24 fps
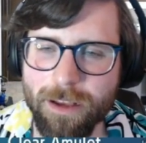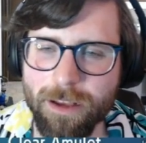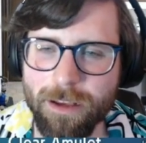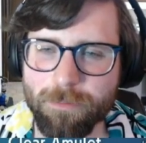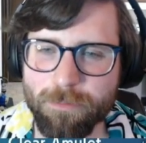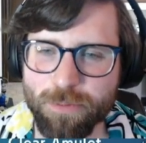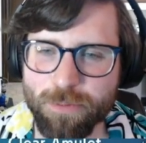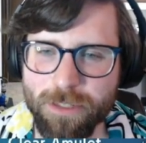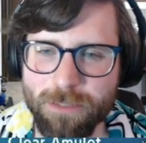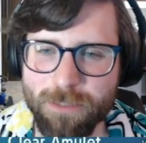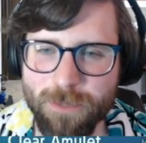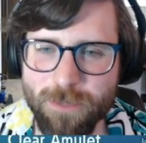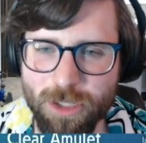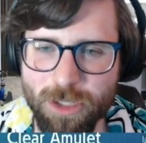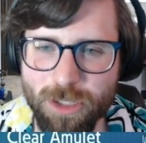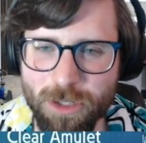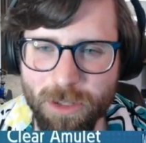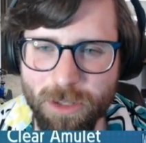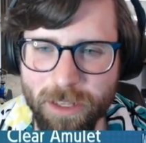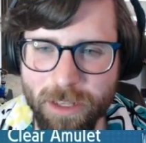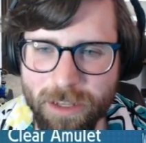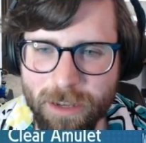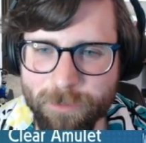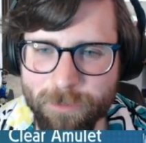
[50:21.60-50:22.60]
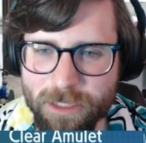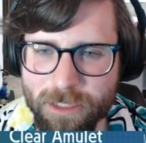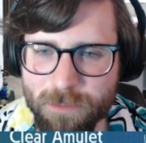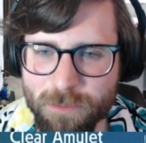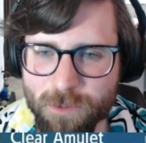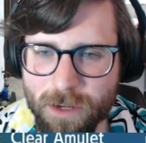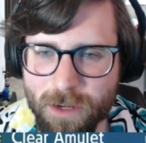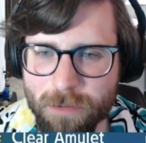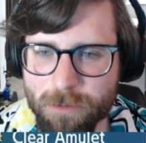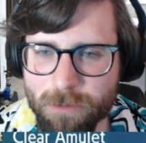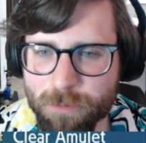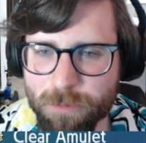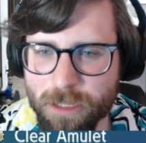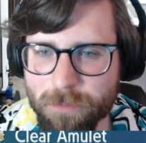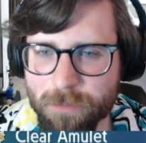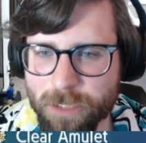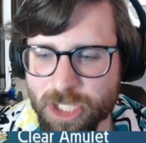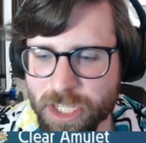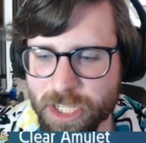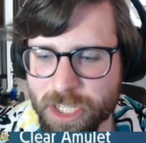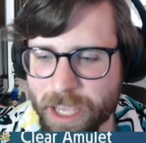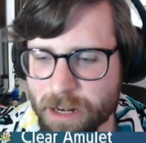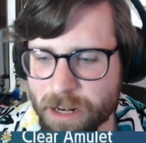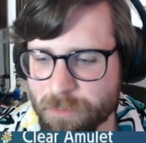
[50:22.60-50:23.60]
Please make sure to like, comment, subscribe, and become a
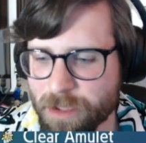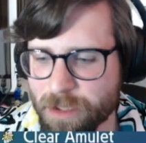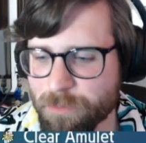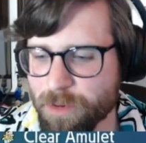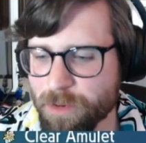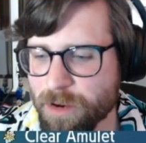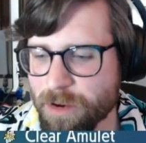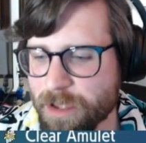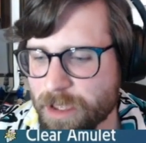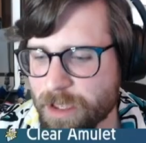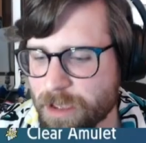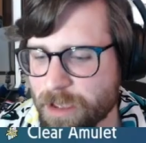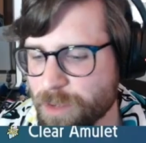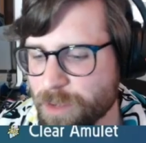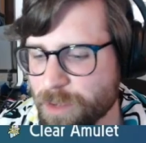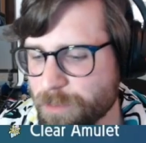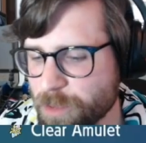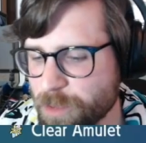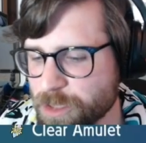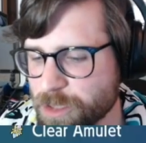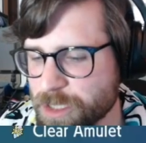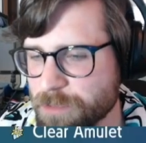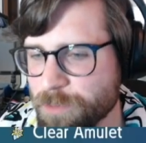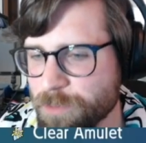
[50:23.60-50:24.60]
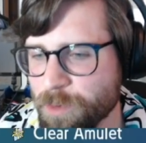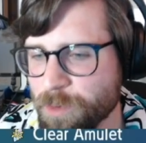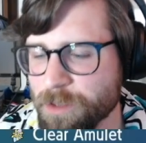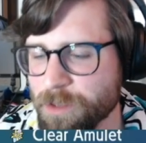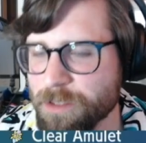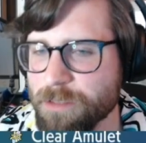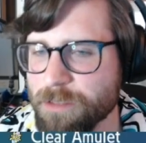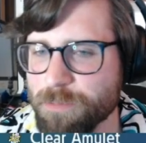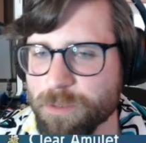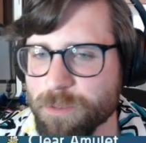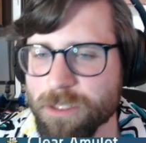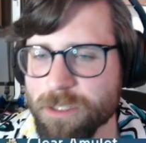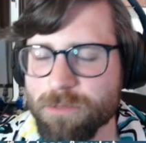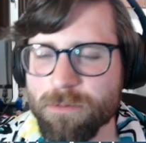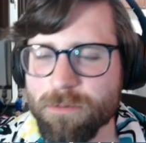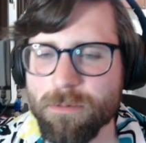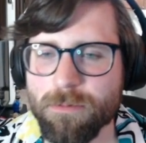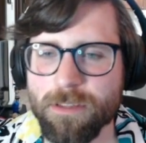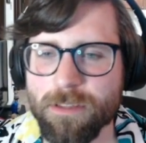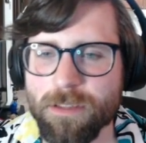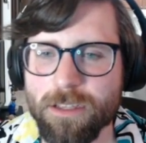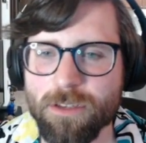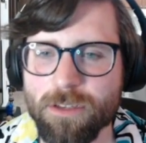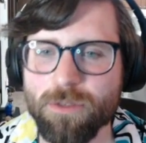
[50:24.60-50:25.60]
channel member. But most importantly, please
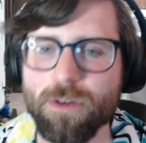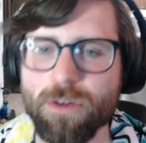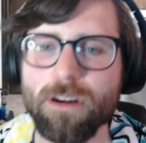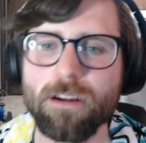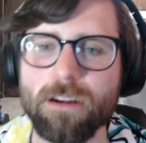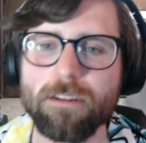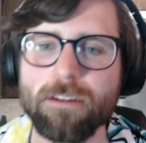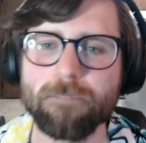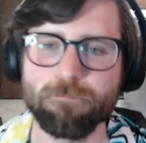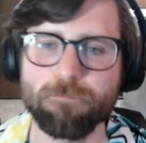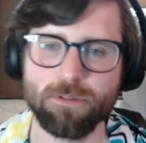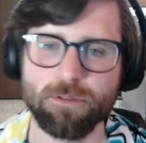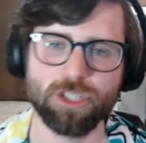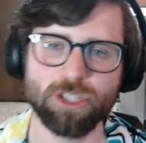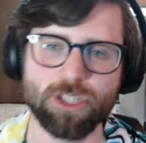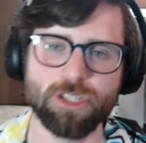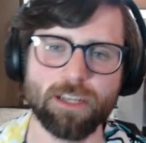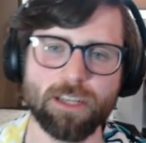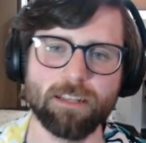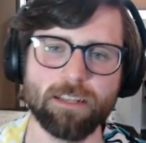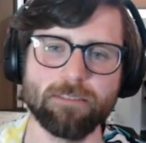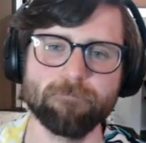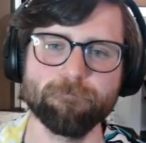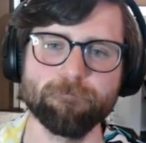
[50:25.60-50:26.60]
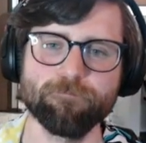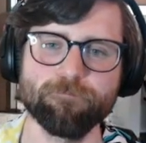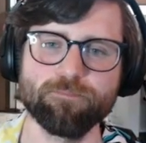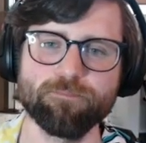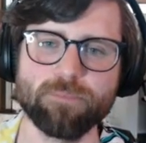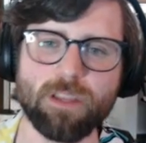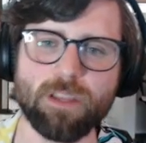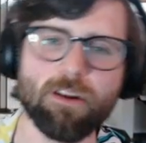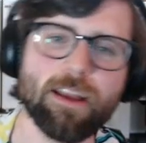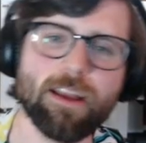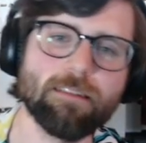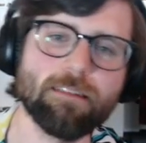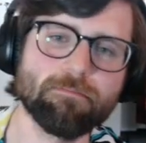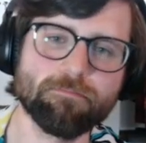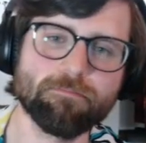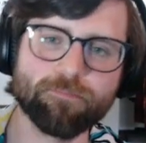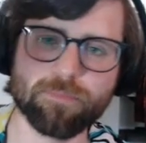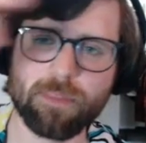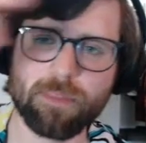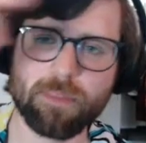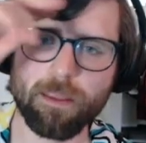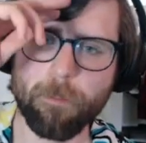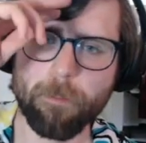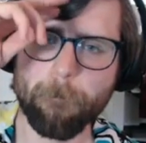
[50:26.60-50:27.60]
remember that you are appreciated. All right.
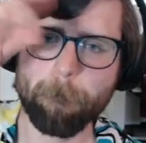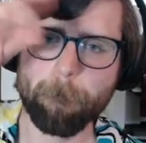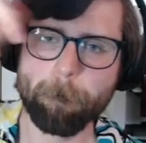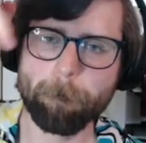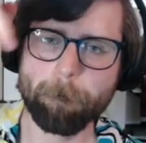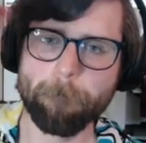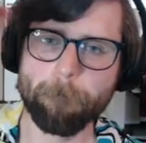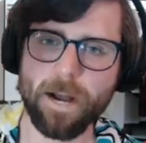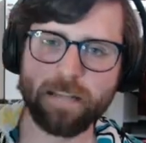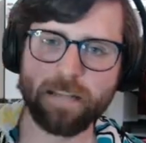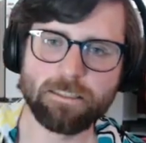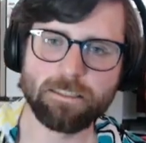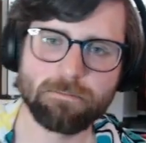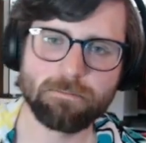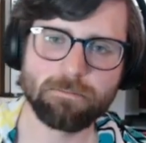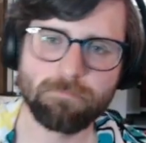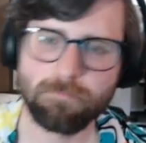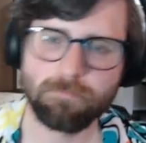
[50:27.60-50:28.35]
Peace.